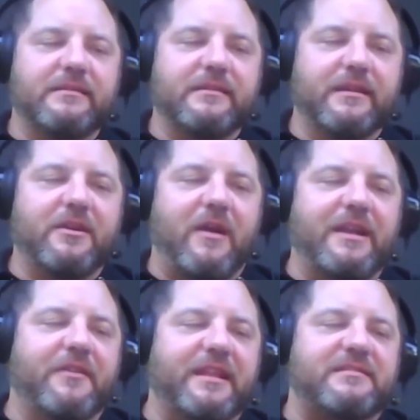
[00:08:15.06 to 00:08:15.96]
I
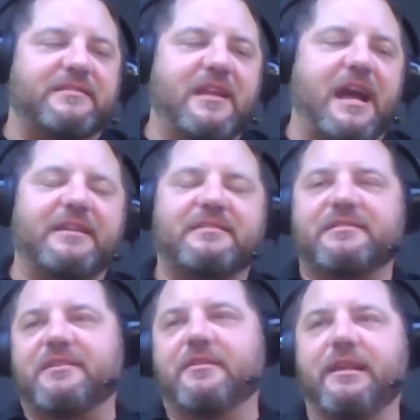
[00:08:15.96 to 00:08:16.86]
know that's not
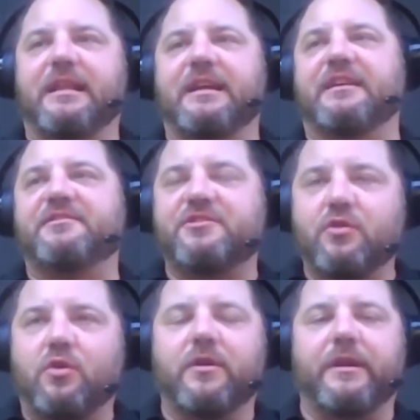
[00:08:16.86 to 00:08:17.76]
necessarily like a
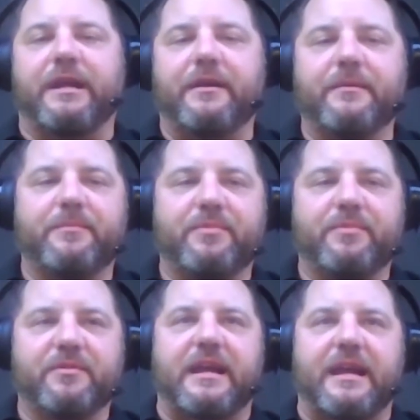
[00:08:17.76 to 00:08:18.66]
story per
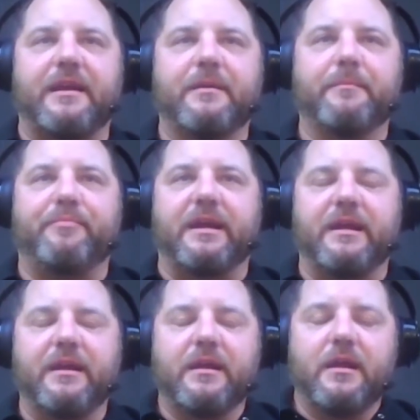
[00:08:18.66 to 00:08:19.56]
se,
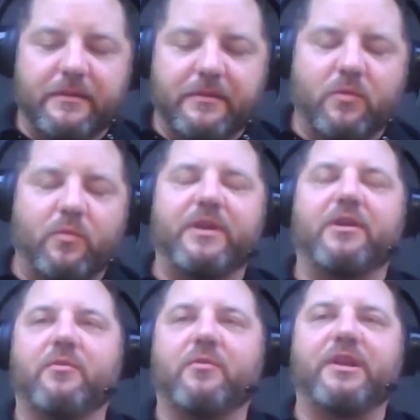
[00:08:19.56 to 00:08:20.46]
but when
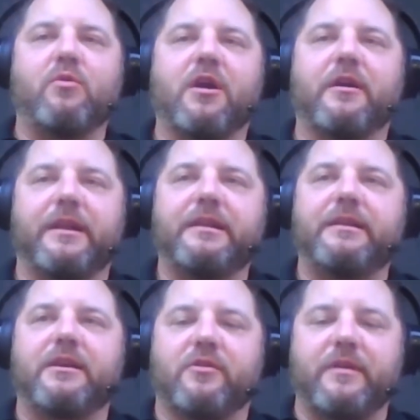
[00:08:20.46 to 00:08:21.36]
you are an
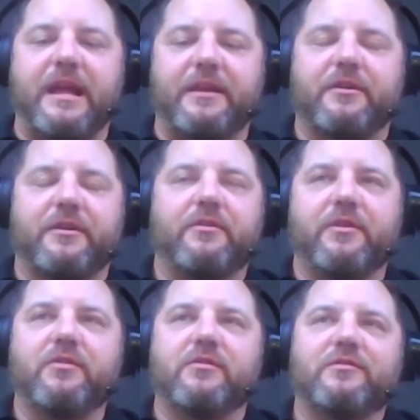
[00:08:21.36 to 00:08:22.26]
indie creator,
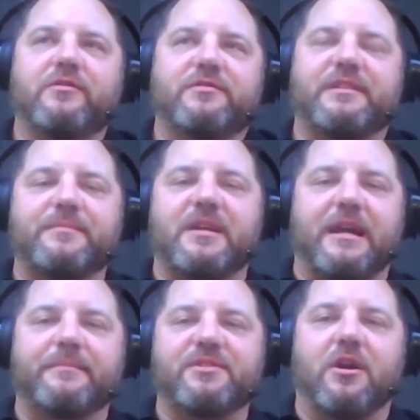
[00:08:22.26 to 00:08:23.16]
you
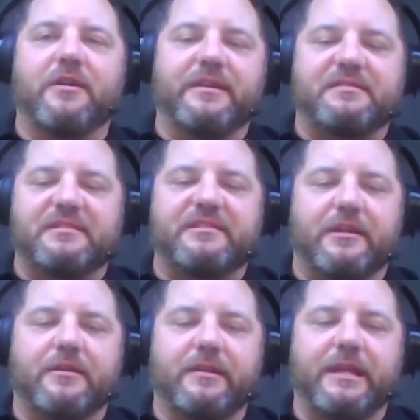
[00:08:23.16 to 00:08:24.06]
sometimes aren't
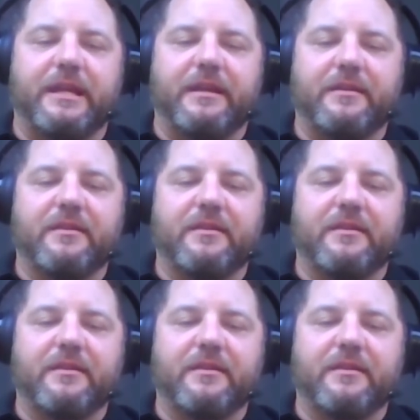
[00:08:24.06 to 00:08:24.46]
necessarily